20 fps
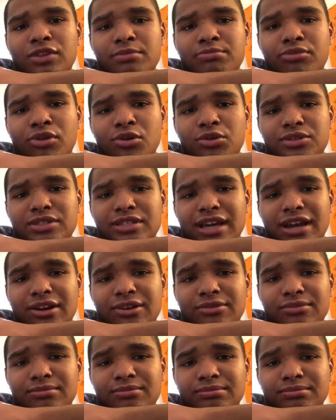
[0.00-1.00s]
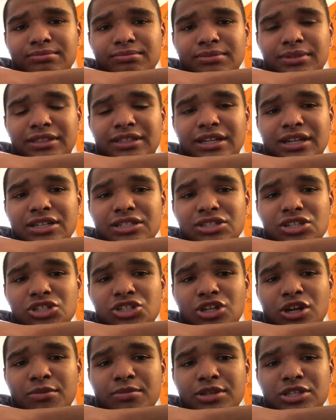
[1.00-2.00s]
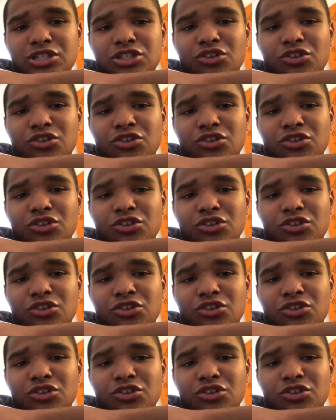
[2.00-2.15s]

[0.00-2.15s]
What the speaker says: It broke down because the Germans